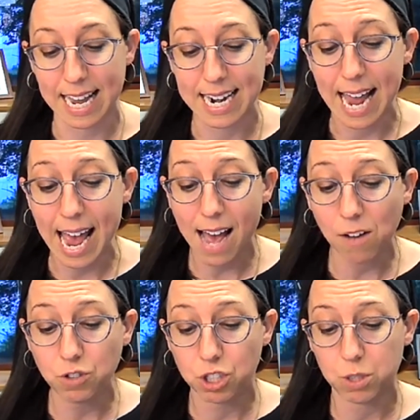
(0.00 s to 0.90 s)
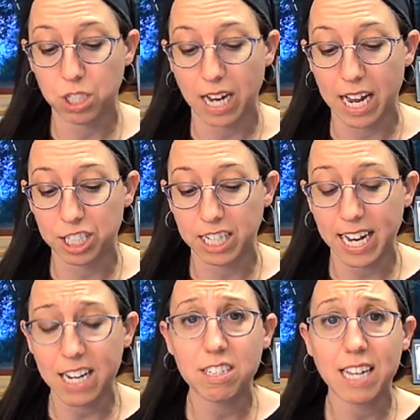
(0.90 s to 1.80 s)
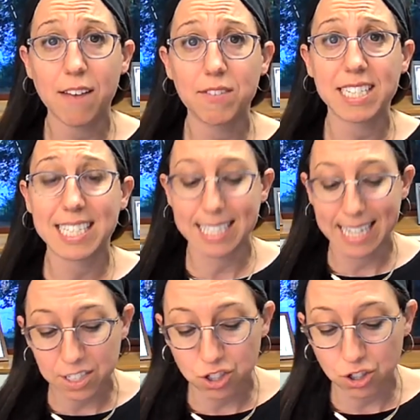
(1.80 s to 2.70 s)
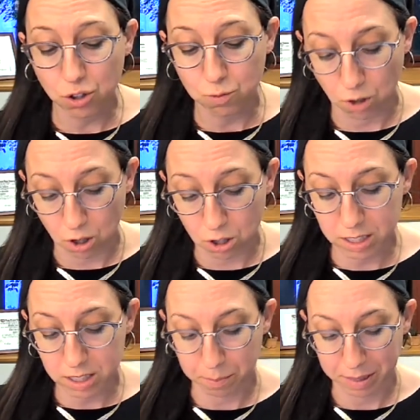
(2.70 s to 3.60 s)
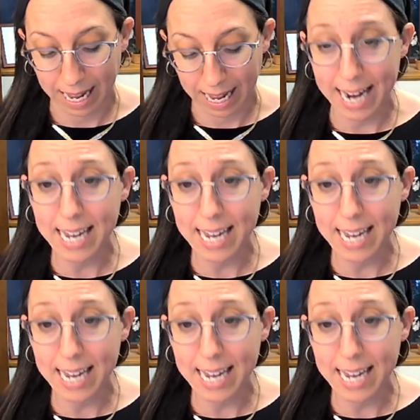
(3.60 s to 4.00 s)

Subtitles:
and how Jewish educators have an essential role to play